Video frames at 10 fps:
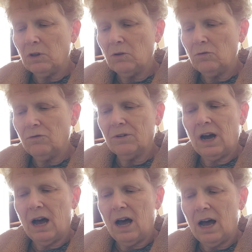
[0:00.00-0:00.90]
You've
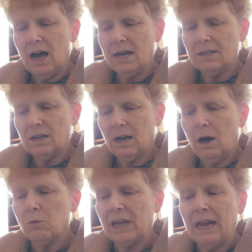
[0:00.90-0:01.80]

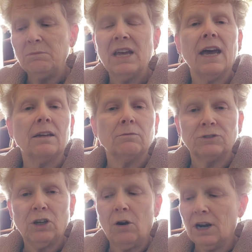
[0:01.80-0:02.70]
got, game day.
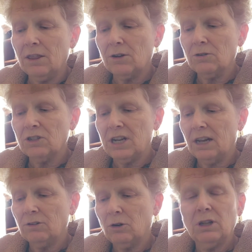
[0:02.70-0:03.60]
Sorry,
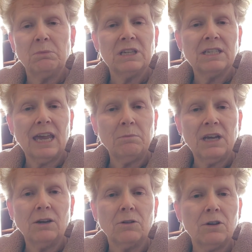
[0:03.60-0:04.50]
Thursday. Totally missed game
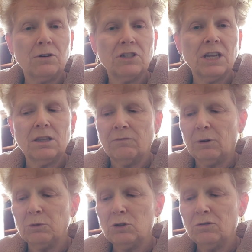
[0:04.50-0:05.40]
day on Thursday
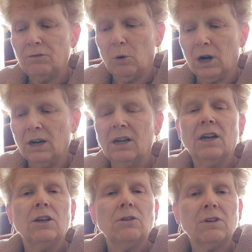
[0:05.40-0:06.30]
from 2 to 4.
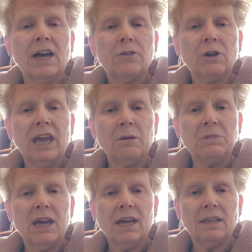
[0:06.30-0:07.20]
You've got their
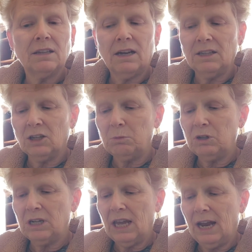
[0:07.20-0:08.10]
game day at the Island
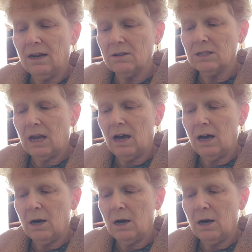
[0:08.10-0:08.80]
Community House.